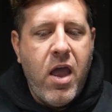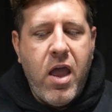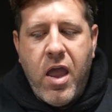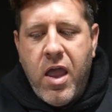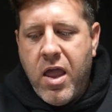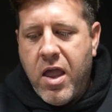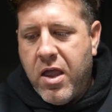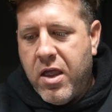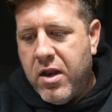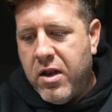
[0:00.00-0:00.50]

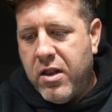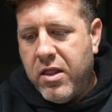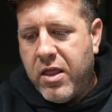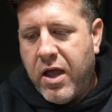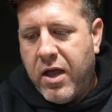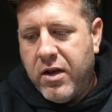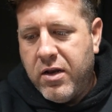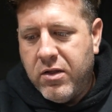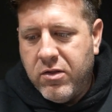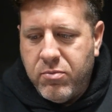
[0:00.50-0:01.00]
And
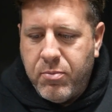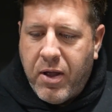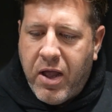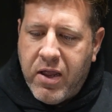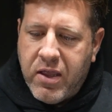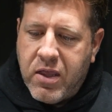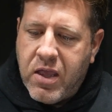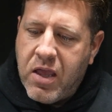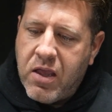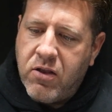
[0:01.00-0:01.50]
that is
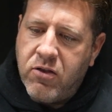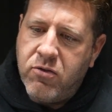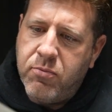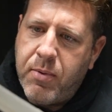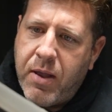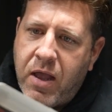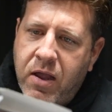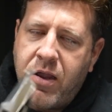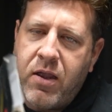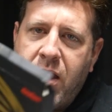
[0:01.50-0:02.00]
by
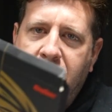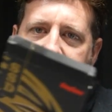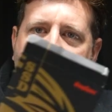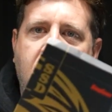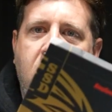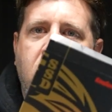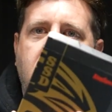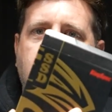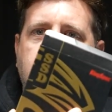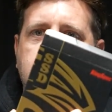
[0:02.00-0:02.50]
KingSpec
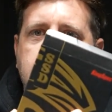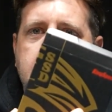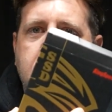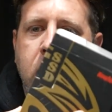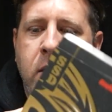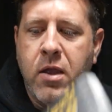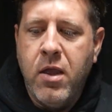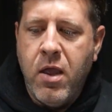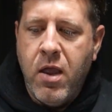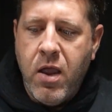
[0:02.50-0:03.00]
again
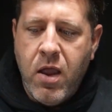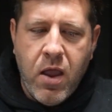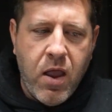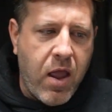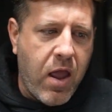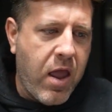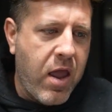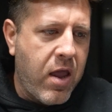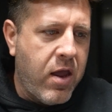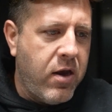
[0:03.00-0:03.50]

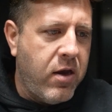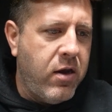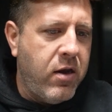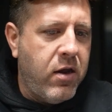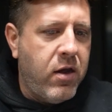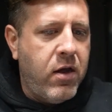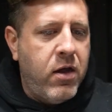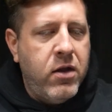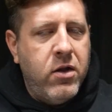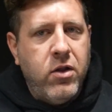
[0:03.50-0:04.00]
and
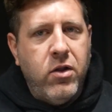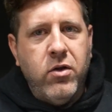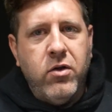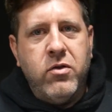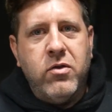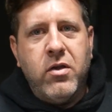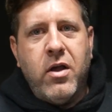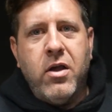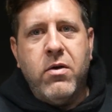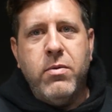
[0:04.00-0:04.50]
uh,
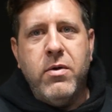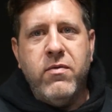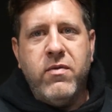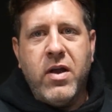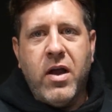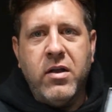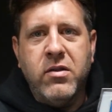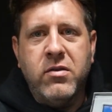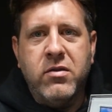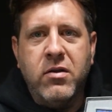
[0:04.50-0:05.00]
looks like we've
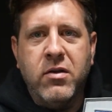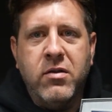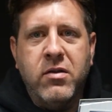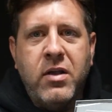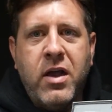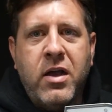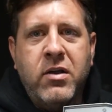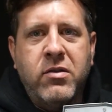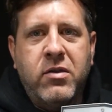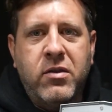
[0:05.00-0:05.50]
got
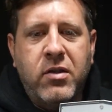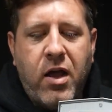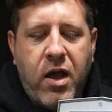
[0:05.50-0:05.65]
success.